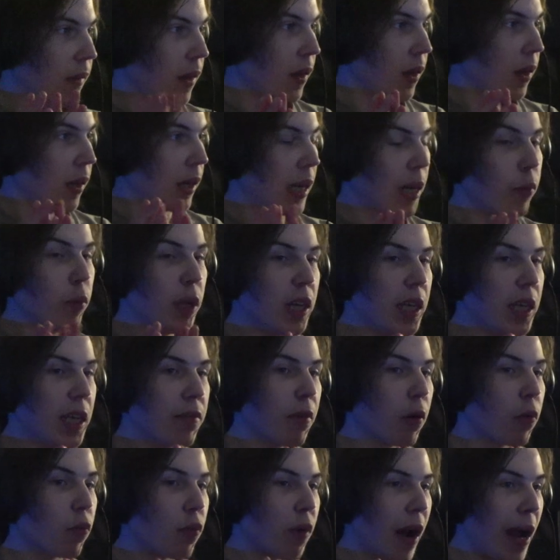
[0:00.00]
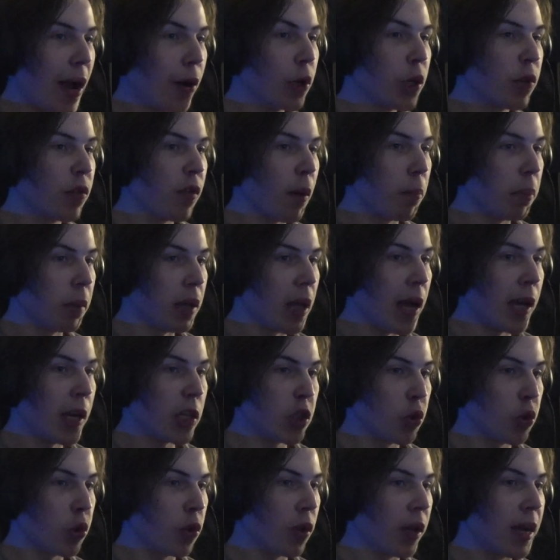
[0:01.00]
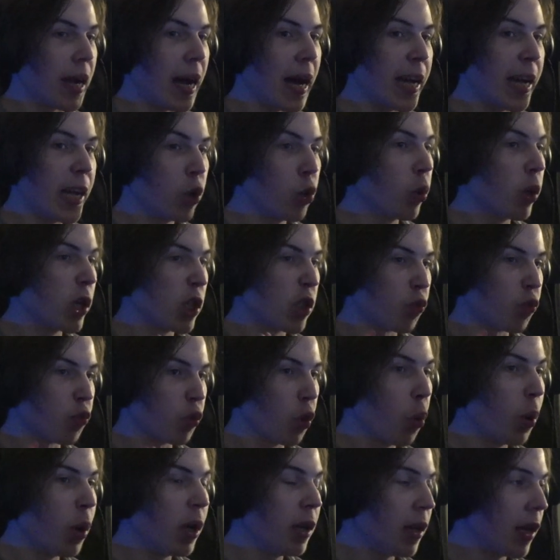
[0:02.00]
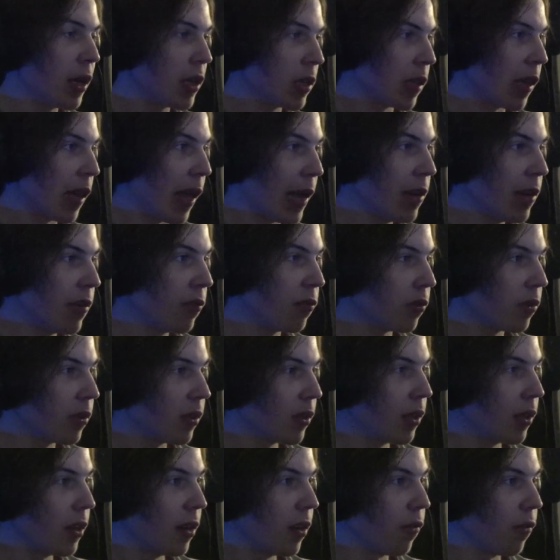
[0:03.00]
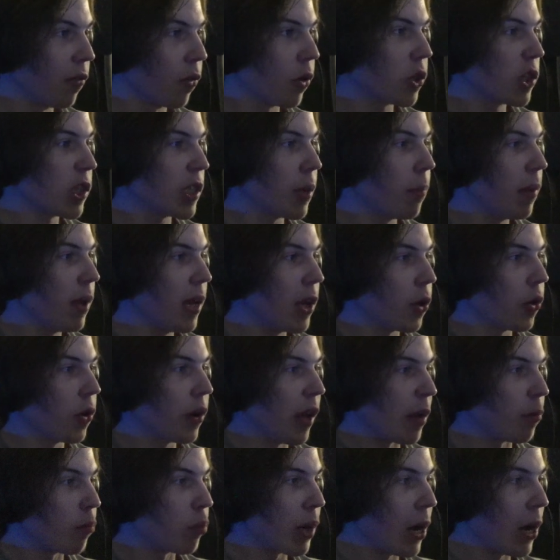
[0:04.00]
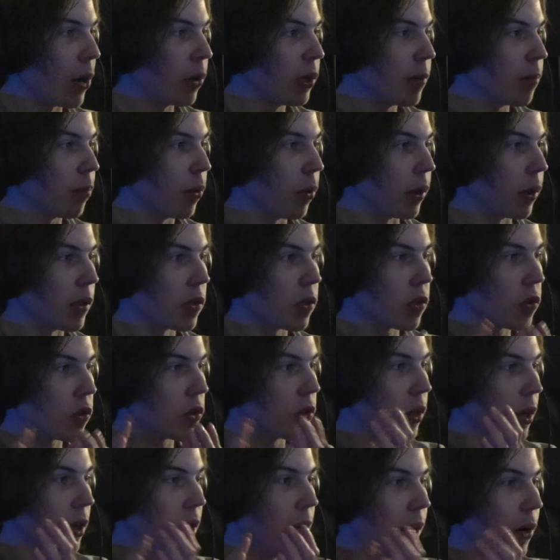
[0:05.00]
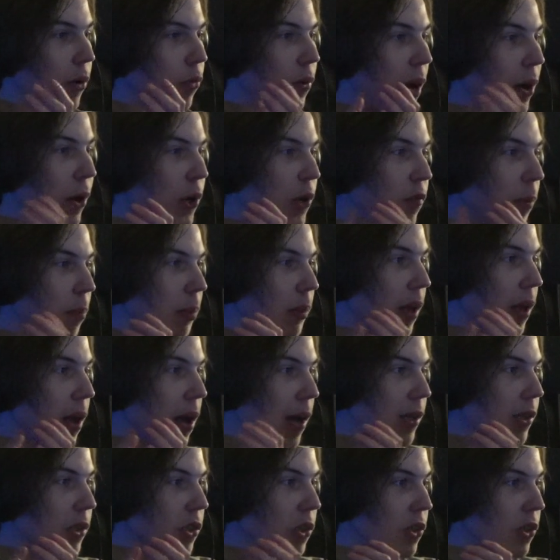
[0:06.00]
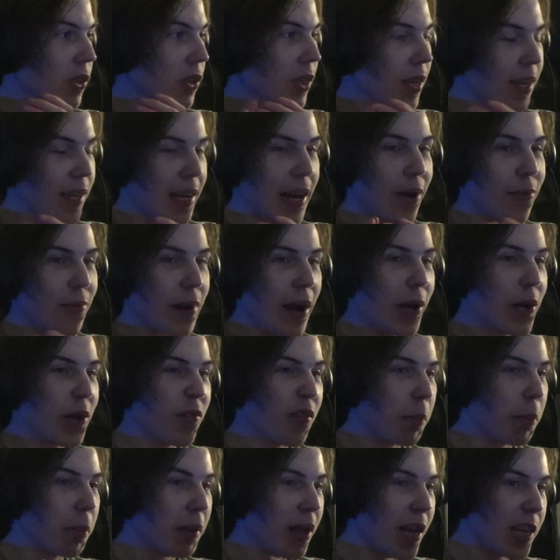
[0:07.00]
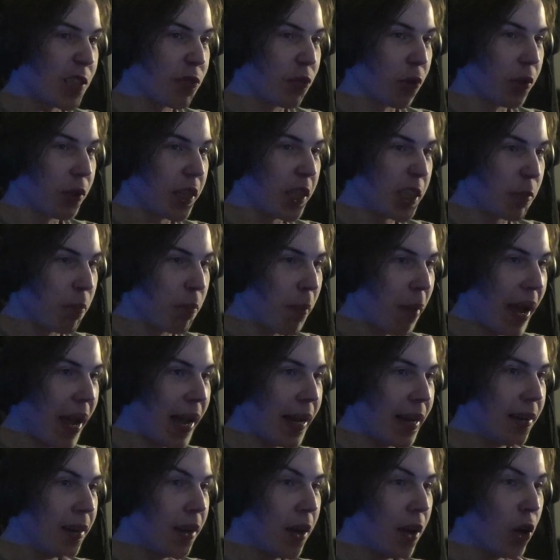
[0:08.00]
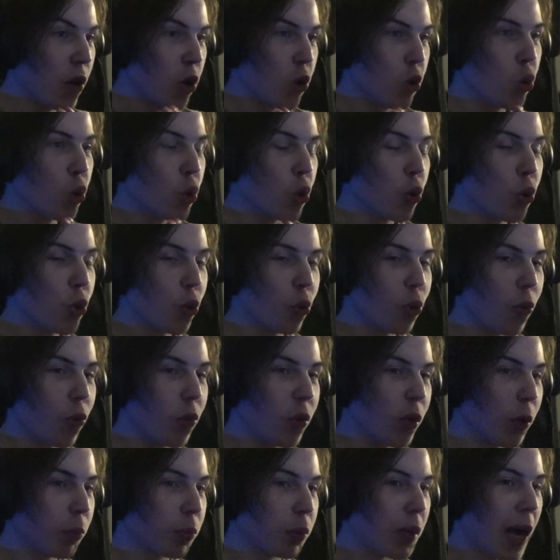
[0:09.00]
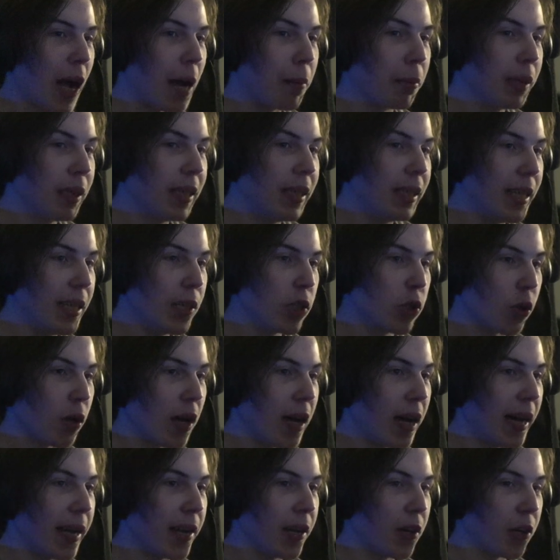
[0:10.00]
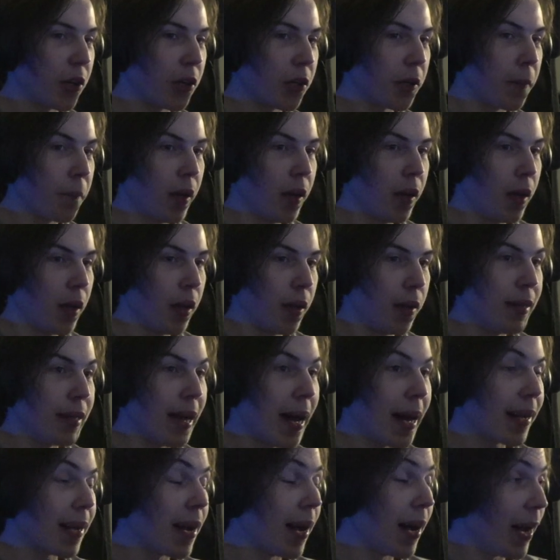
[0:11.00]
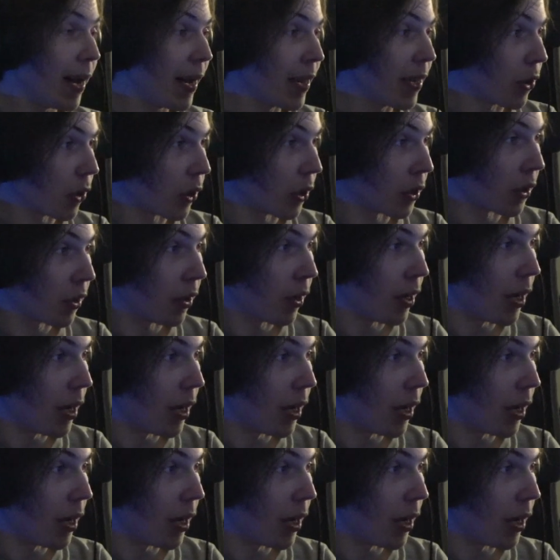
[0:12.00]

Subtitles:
Can we give a round of applause to the guy who has ruined his life for some internet brownie points? A round of applause? A round of applause for this man who will probably need to hire, not hire a